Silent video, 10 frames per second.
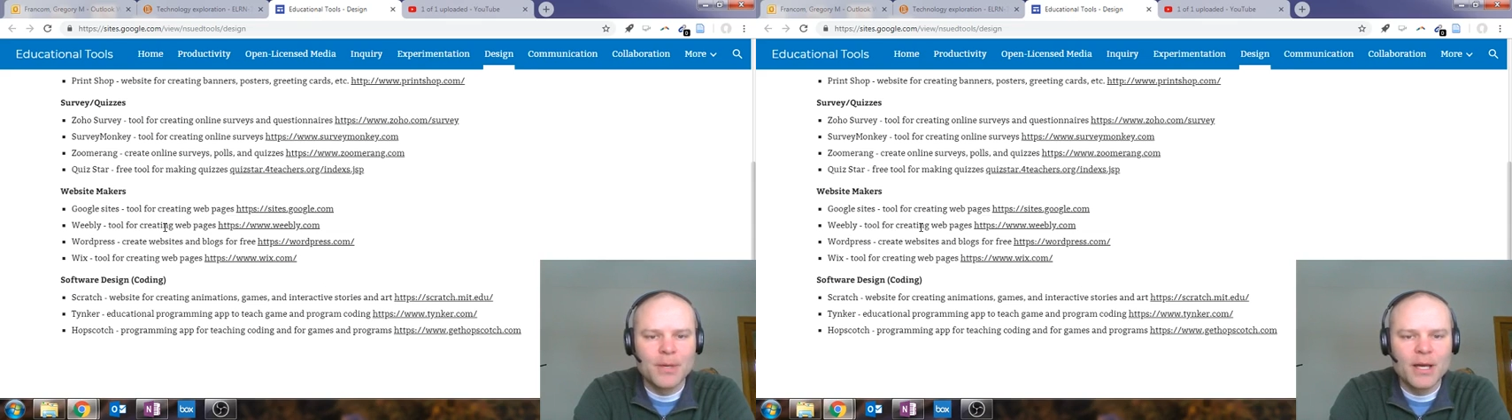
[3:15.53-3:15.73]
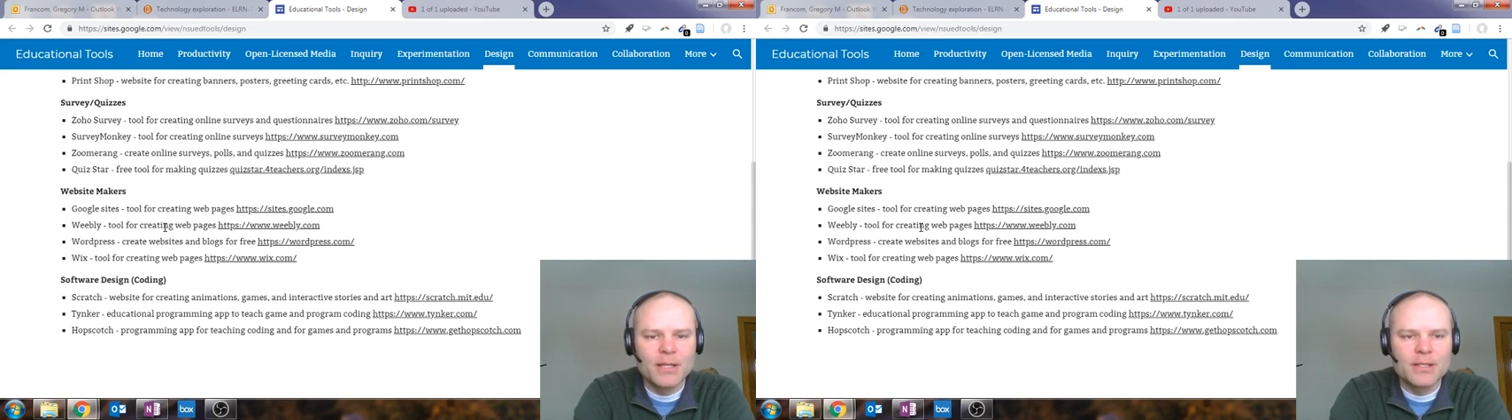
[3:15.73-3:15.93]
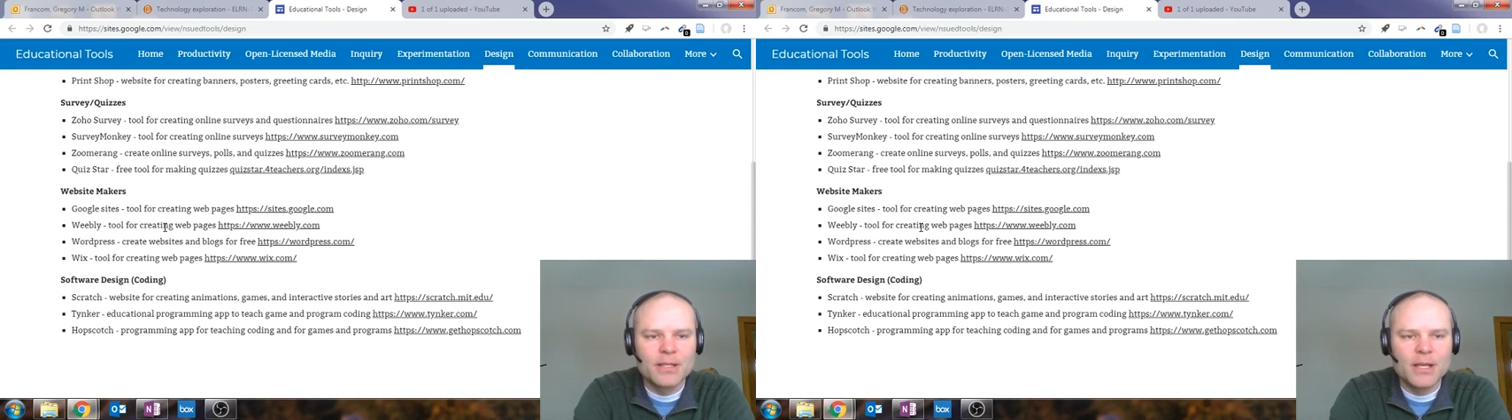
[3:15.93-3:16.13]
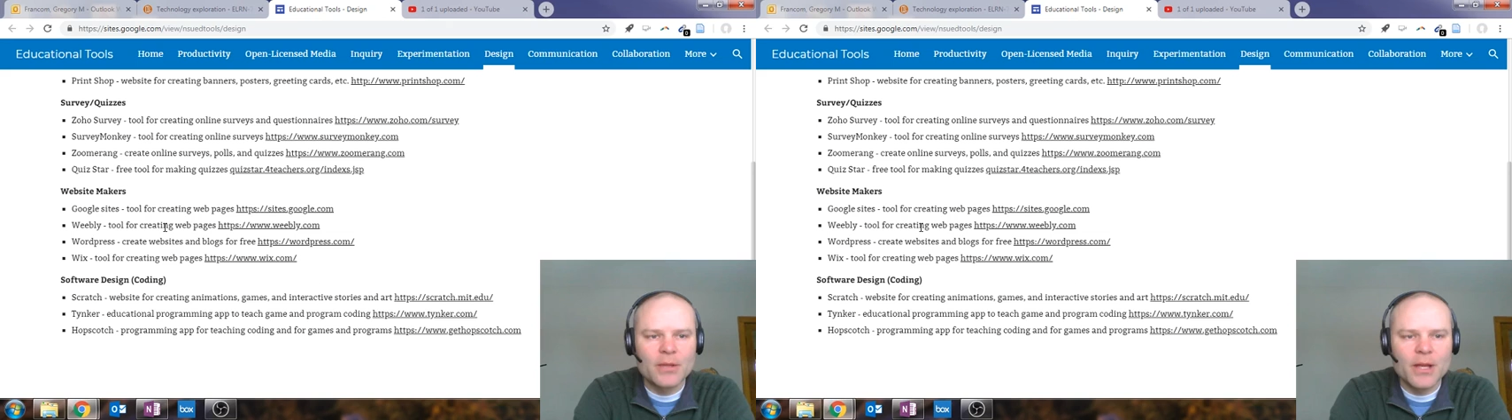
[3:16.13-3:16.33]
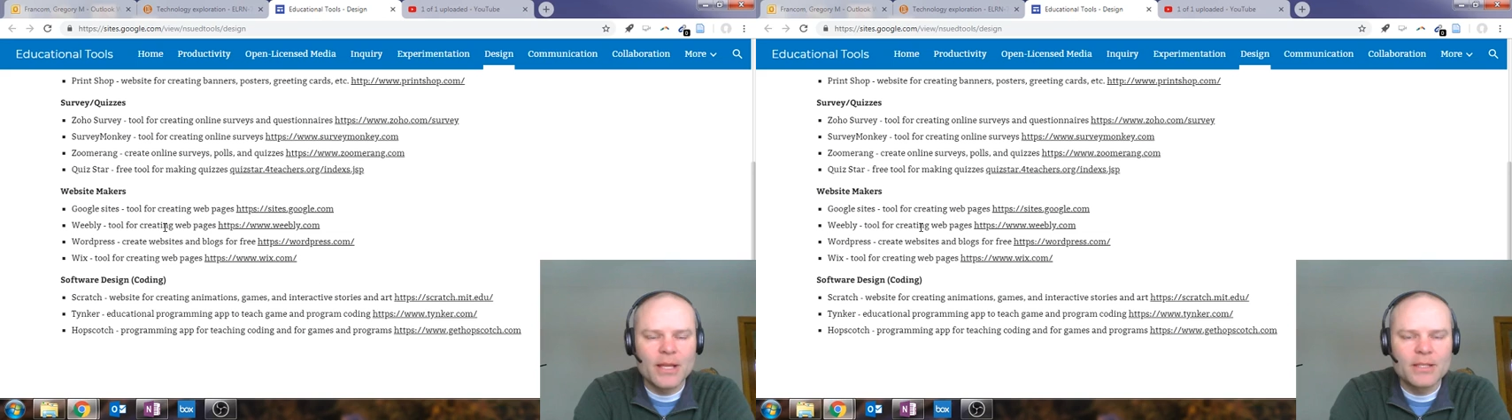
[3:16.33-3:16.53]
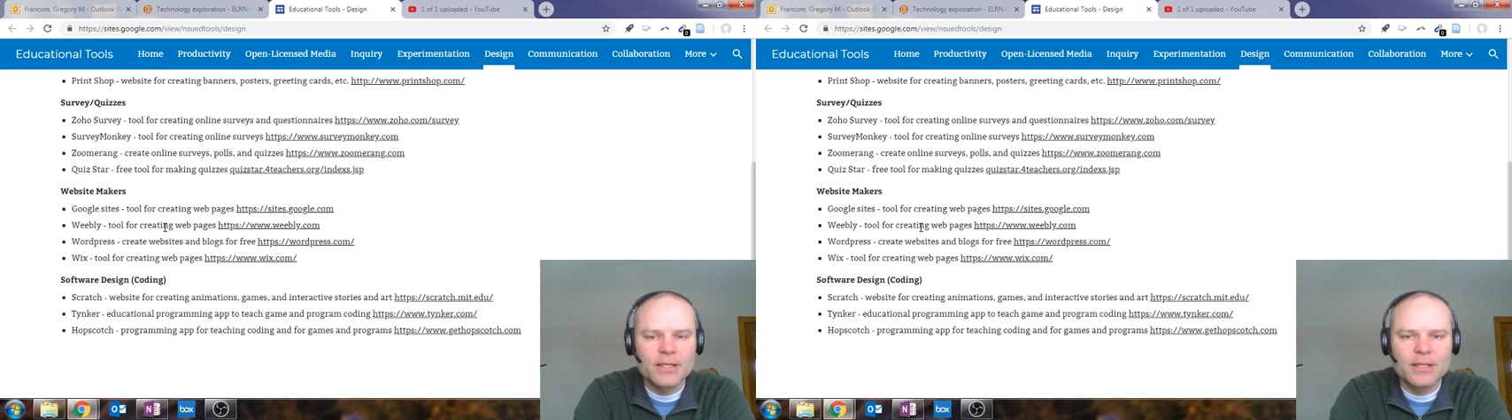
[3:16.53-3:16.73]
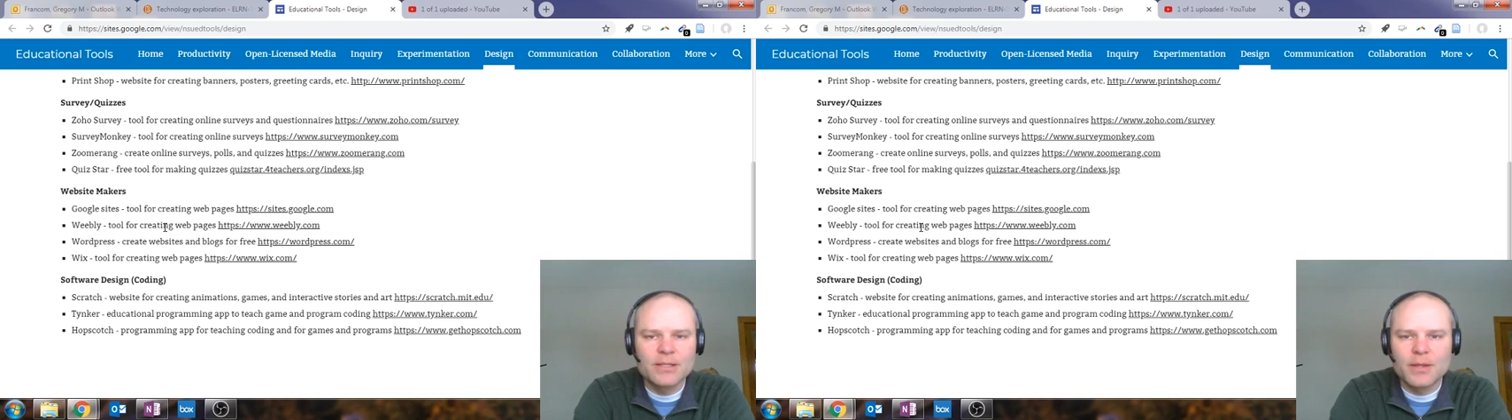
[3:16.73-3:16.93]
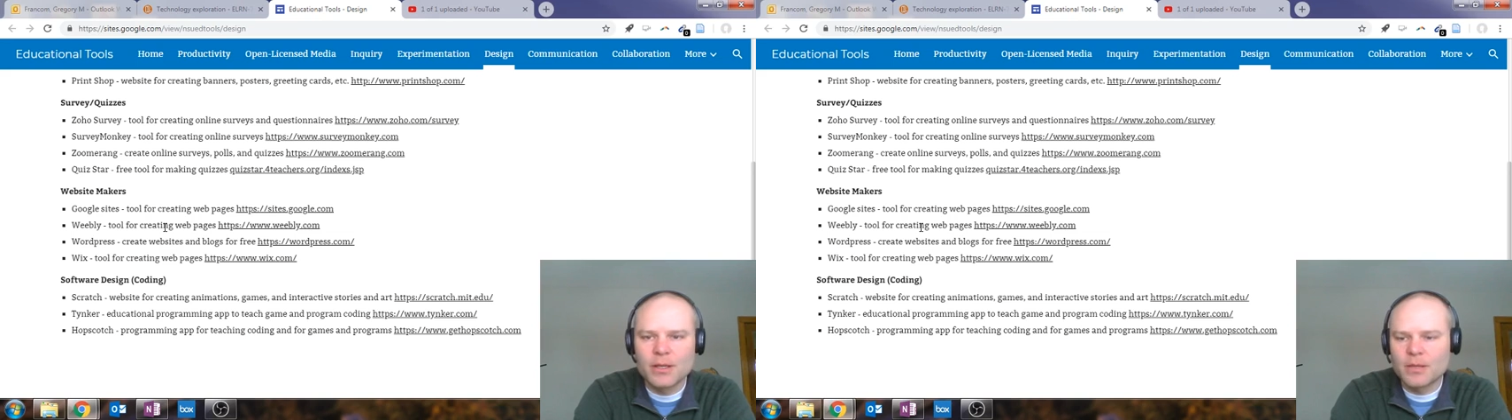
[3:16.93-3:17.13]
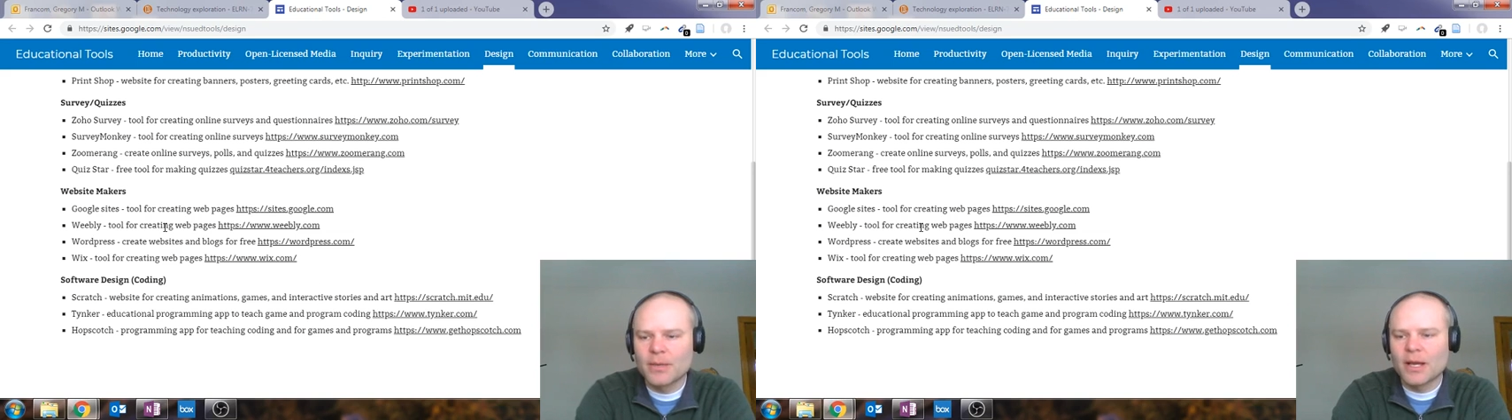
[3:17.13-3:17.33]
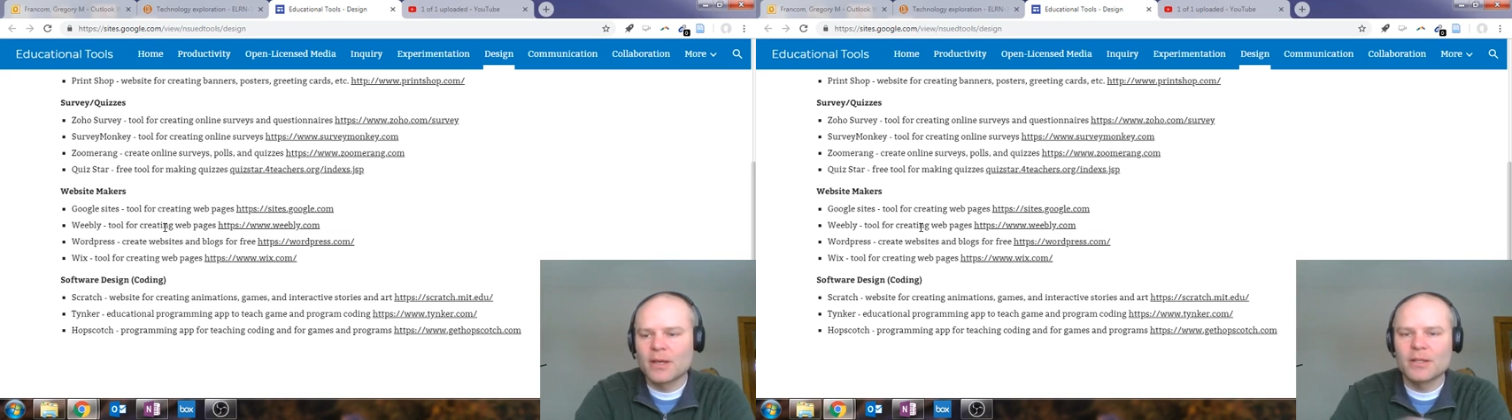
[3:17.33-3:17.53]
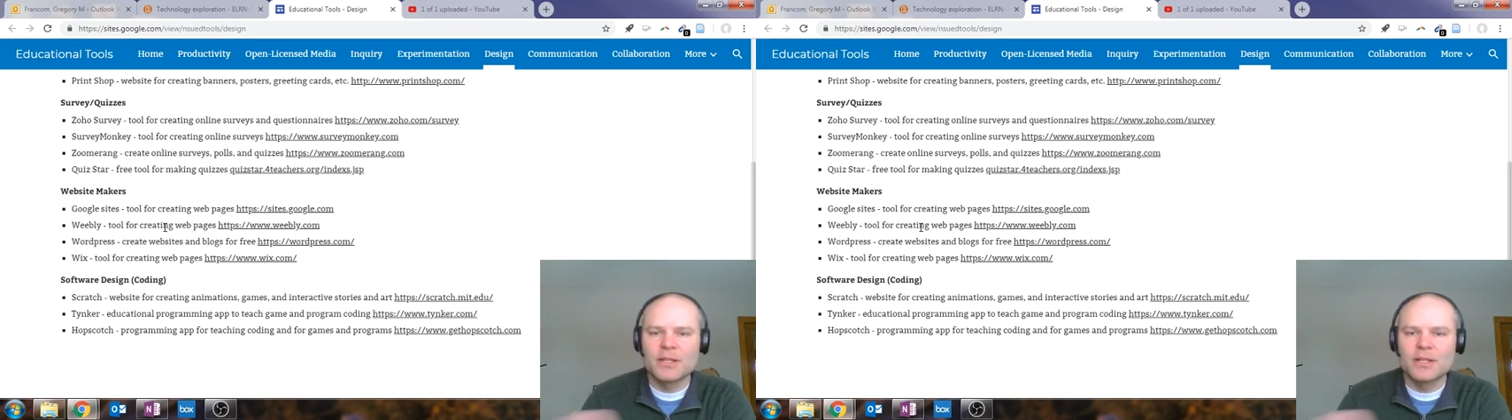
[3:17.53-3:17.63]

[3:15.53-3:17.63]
But the other idea to think about